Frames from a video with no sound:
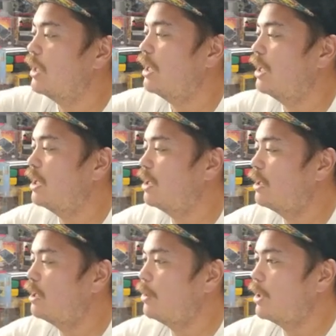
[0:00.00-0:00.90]

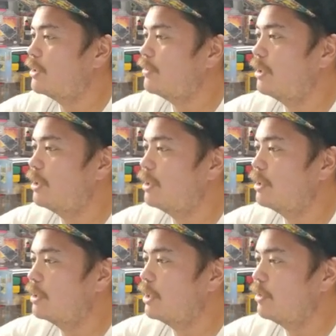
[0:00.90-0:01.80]
Yeah, we got the
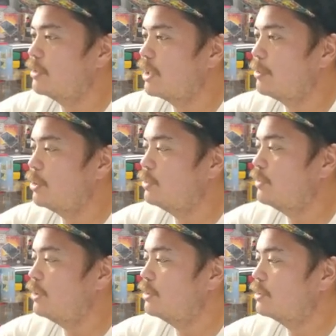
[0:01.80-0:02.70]
Galarian
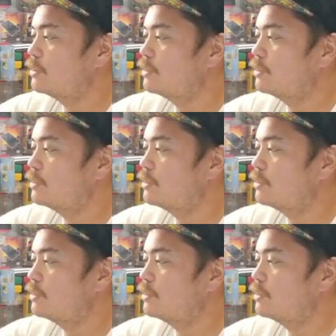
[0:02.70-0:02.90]
Zapdos V.